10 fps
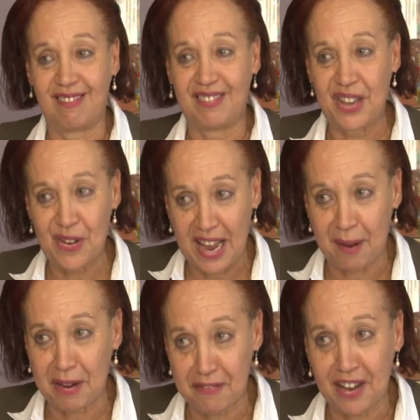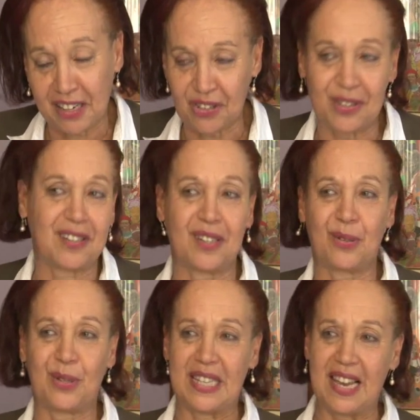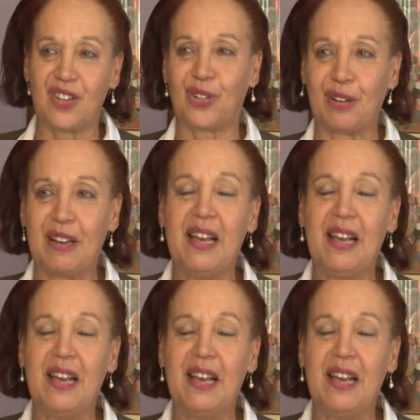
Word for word: the Uganda Manufacturers Association.